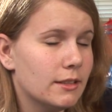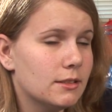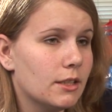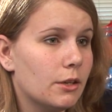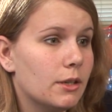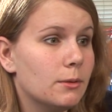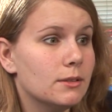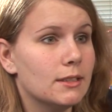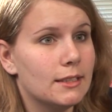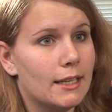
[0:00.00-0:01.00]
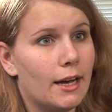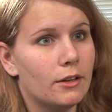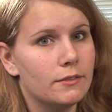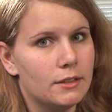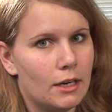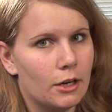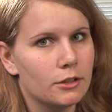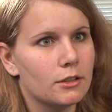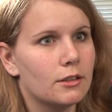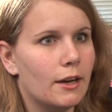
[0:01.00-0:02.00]
So he was in and out of the
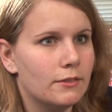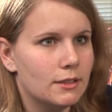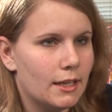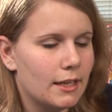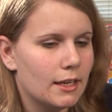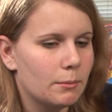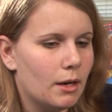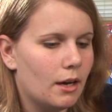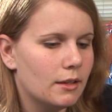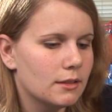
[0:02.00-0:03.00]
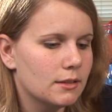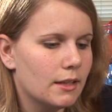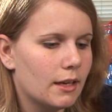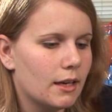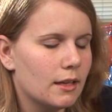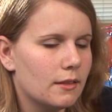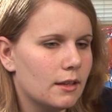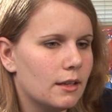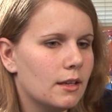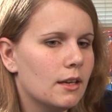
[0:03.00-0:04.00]
doctor, having to take antibiotics and that kind of
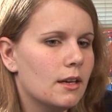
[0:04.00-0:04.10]
thing.